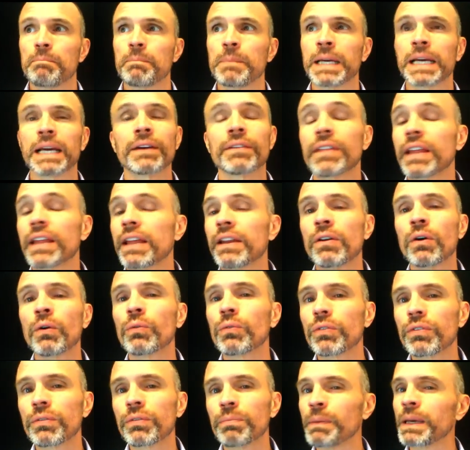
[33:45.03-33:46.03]
because they
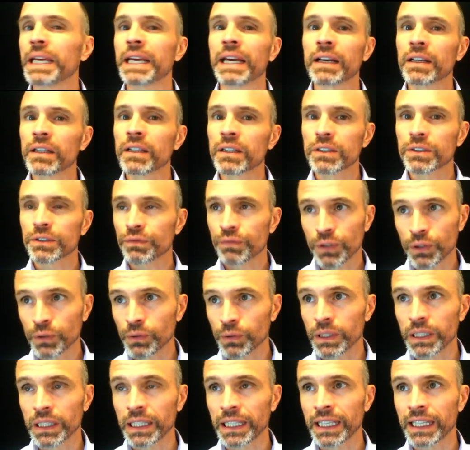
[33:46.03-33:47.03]
don't speak English
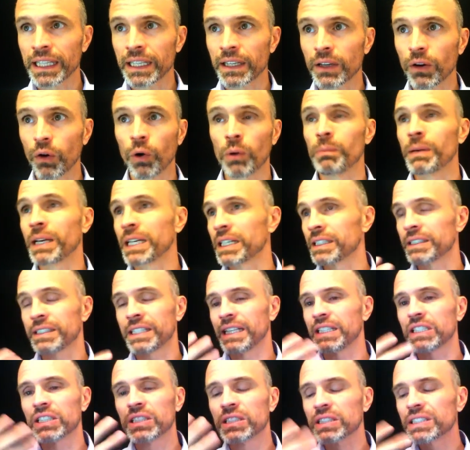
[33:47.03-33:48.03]
fluently or because
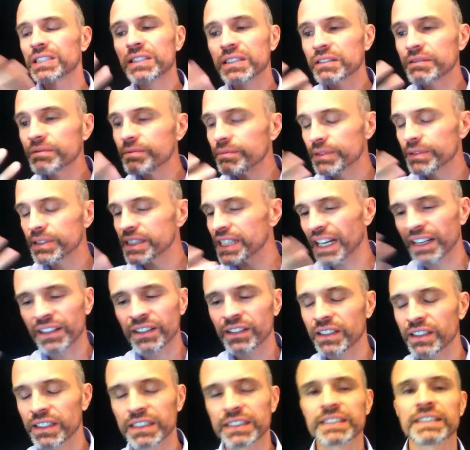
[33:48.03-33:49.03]
they just
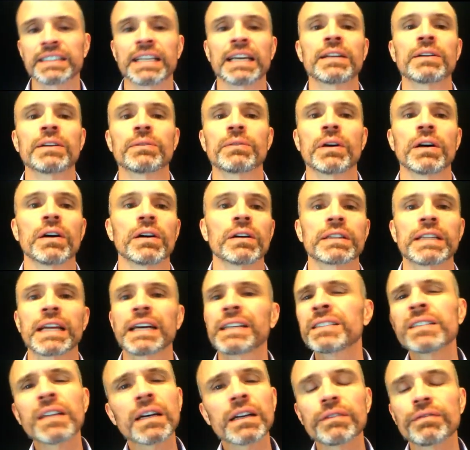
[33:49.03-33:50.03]
stuttered and said it wrong,
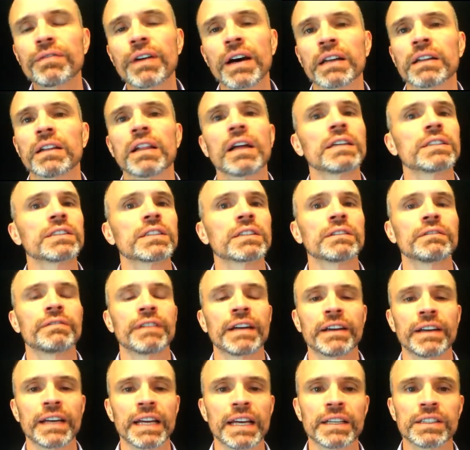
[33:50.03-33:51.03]
that's not phonological
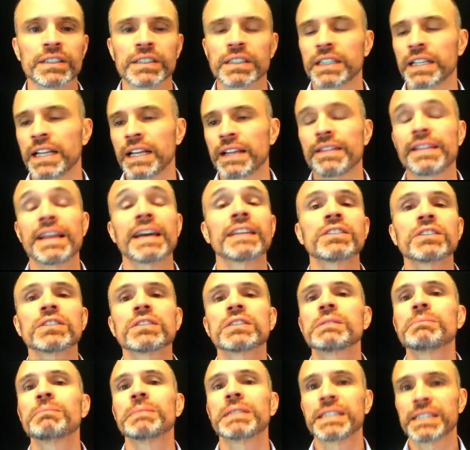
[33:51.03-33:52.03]
variation then. That's
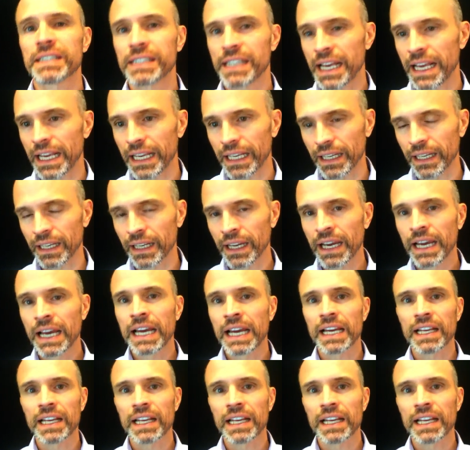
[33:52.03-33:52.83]
just a mistake.